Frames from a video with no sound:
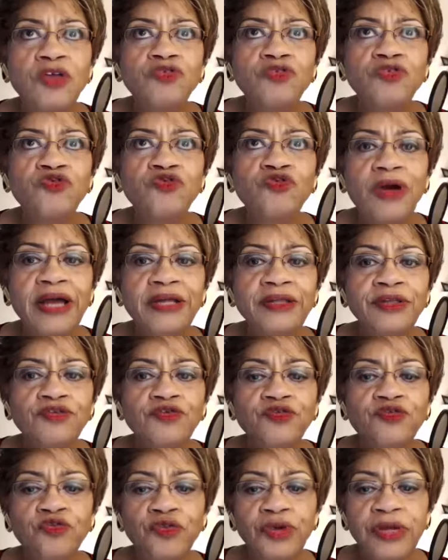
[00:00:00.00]
trying to
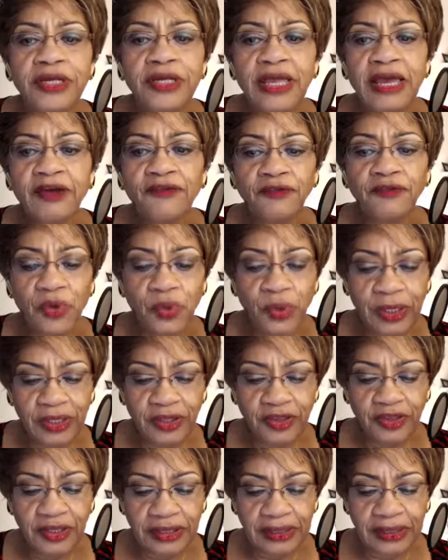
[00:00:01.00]
treat
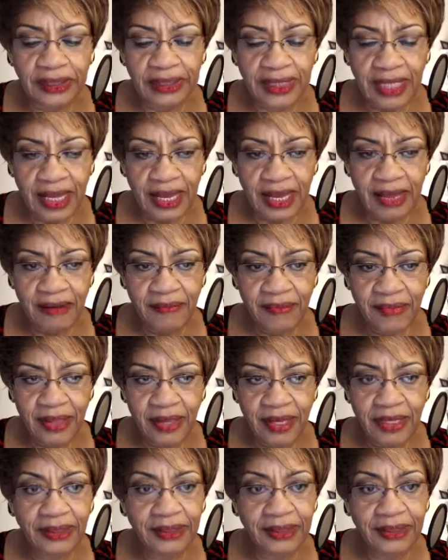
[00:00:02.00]
everyone the same
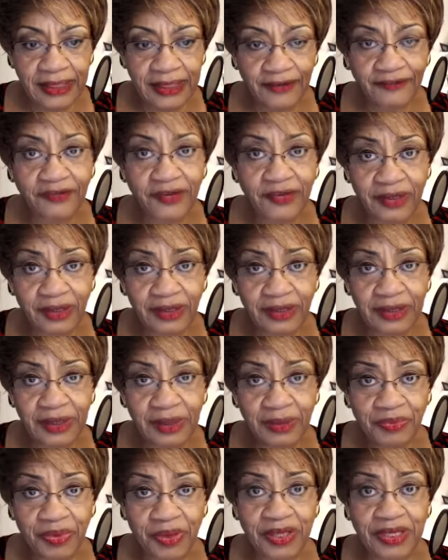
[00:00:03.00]
is difficult
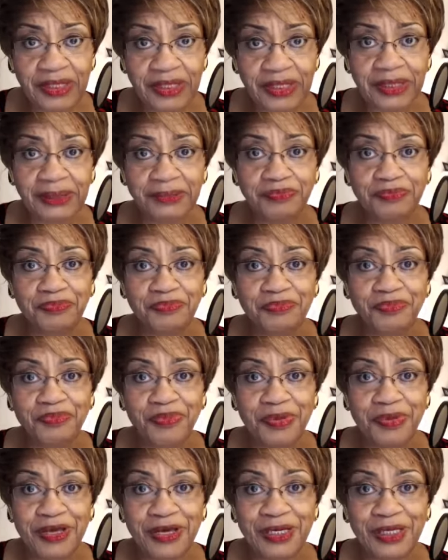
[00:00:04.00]
because
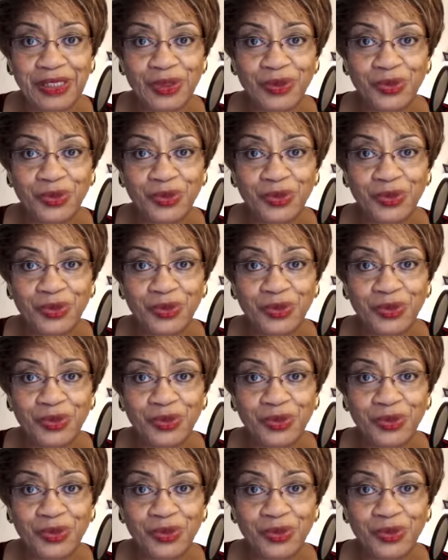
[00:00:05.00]
because